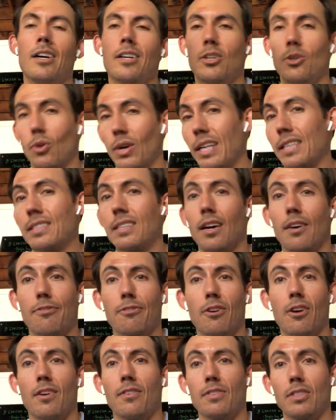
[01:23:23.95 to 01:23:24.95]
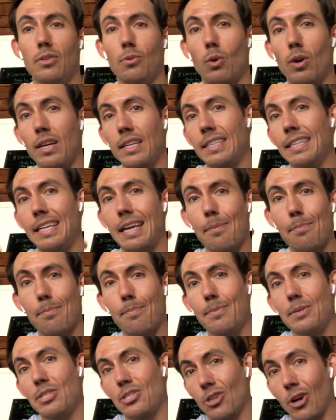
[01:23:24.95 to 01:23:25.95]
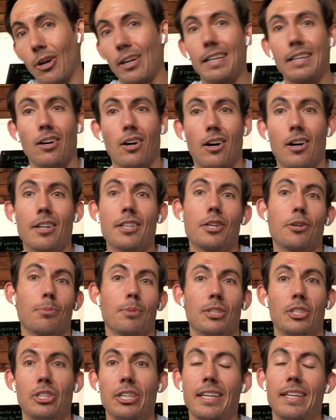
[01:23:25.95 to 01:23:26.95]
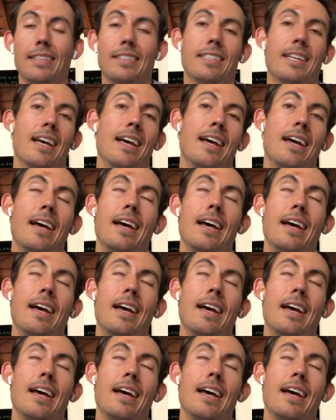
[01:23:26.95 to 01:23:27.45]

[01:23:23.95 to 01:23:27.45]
Great stuff for all of you wanting to get started on your machines